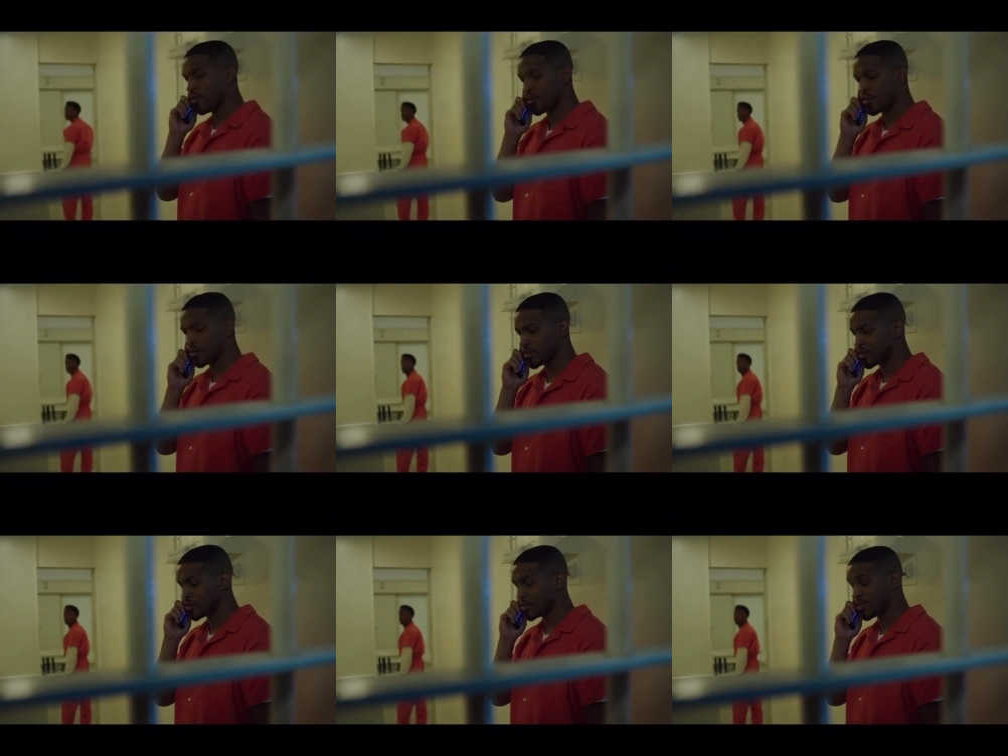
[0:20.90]
ain't in there with
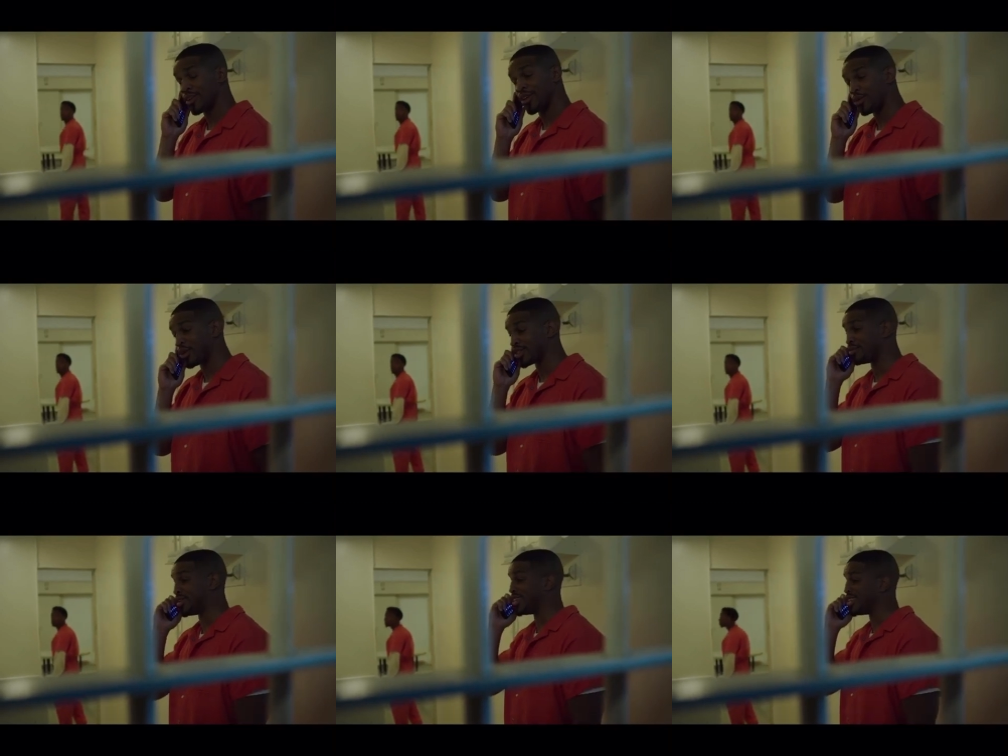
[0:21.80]
you, is he?
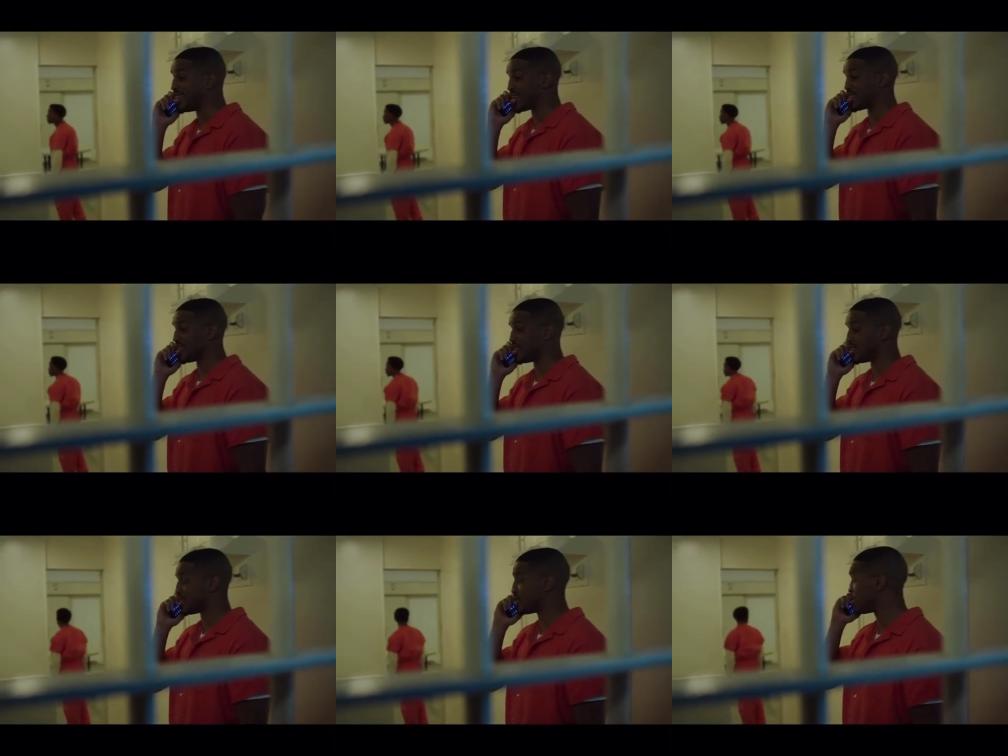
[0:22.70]
Wasn't BG that
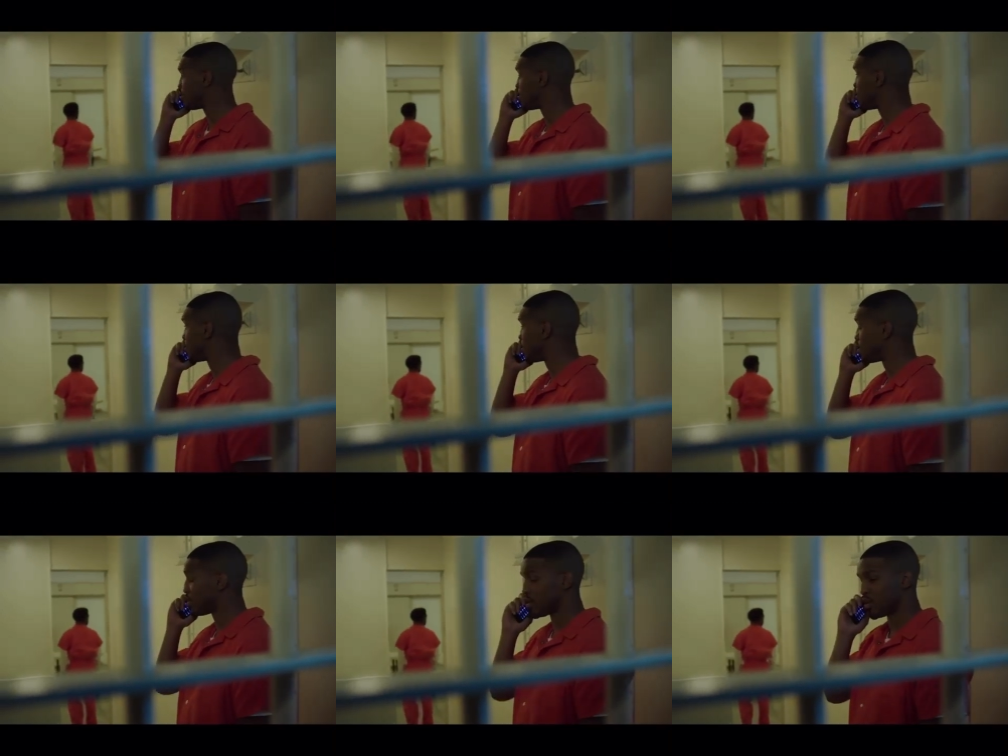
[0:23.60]
snitch.
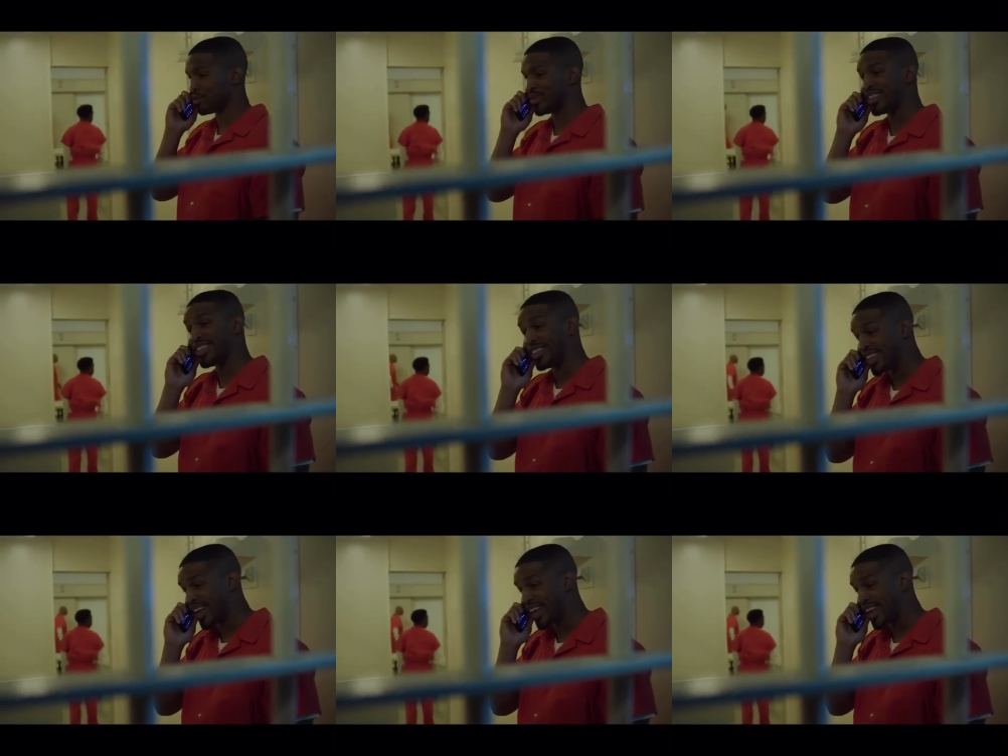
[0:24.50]
BG's